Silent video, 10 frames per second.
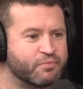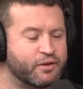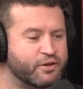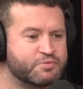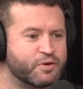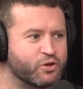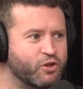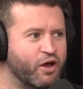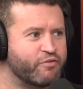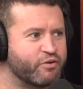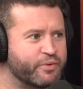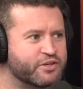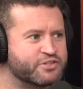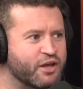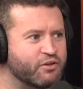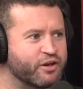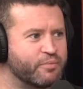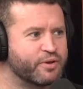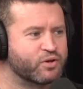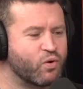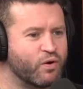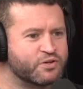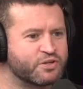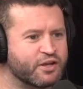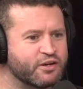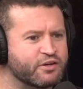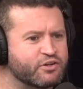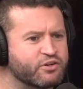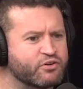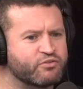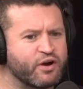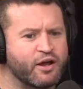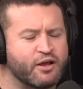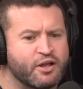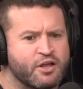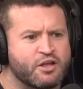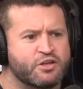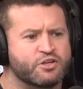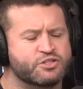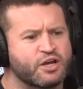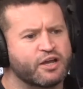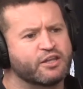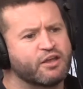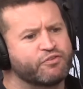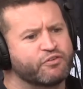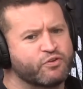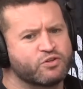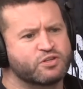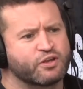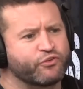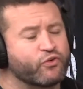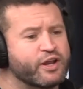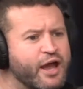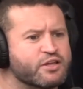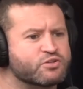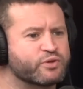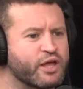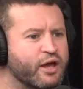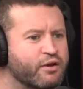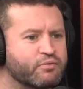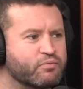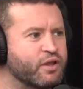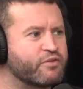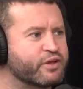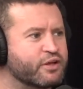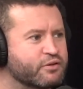that's my new life. I'm in a cell and I'm in quarantine, and you're stuck in there for the first 3 days without leaving it.